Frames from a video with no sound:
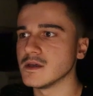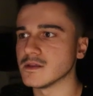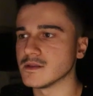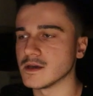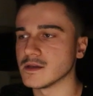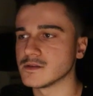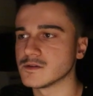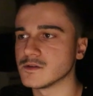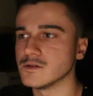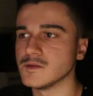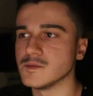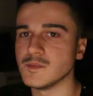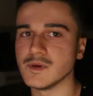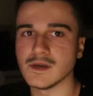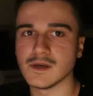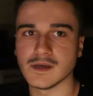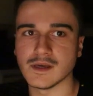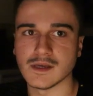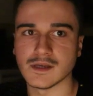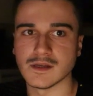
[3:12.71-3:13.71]
That could
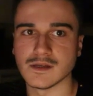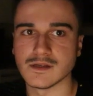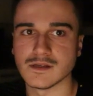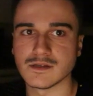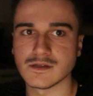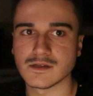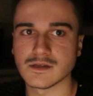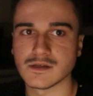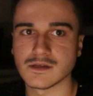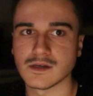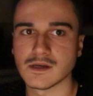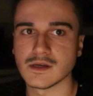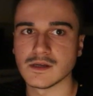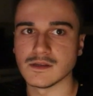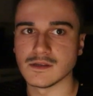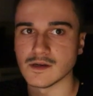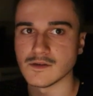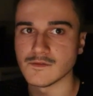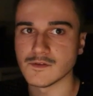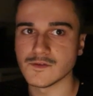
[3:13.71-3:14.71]
be his
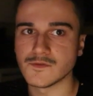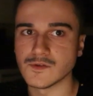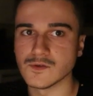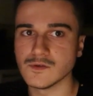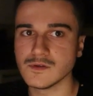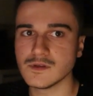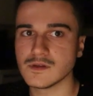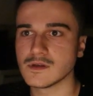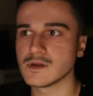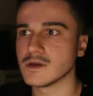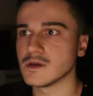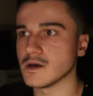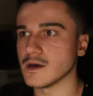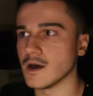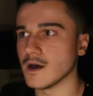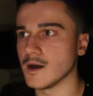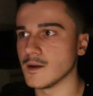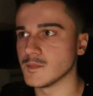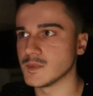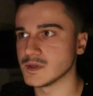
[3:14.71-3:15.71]
devil fruit,
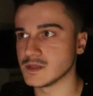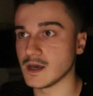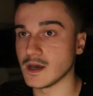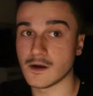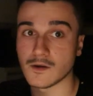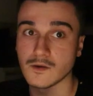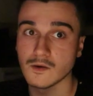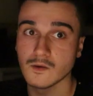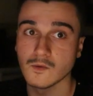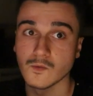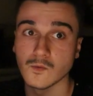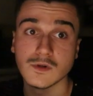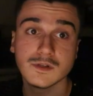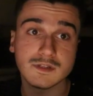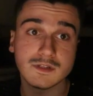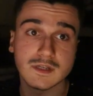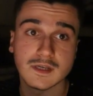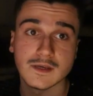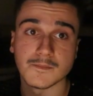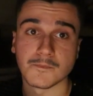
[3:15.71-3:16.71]
but I don't know, we'll
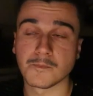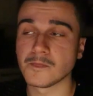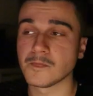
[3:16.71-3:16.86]
see.